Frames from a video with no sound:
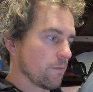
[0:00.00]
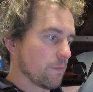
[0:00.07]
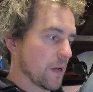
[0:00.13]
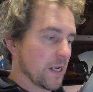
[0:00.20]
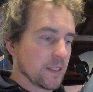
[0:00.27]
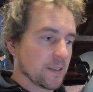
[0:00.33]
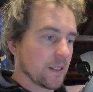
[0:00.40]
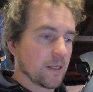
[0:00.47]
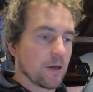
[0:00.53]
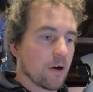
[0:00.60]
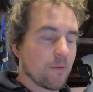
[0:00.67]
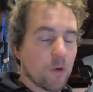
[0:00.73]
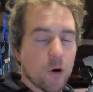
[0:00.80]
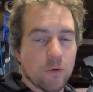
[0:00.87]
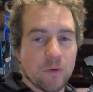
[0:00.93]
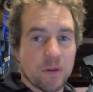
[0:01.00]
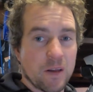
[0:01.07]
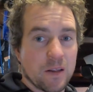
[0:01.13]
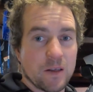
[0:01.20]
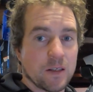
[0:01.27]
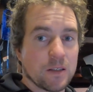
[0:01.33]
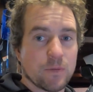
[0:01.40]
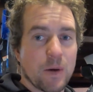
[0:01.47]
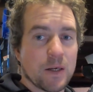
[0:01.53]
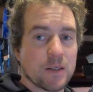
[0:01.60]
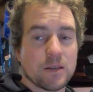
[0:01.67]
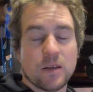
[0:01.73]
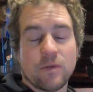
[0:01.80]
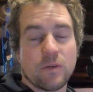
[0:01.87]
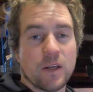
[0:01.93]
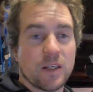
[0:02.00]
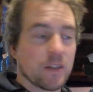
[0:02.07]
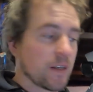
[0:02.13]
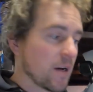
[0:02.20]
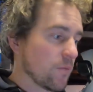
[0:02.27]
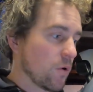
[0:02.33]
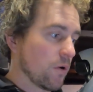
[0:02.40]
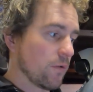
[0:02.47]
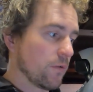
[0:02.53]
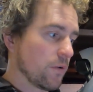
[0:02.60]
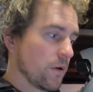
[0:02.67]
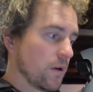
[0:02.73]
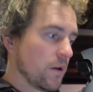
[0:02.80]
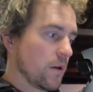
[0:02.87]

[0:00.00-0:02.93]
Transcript: basically I'm hoping that these spacers never need to come off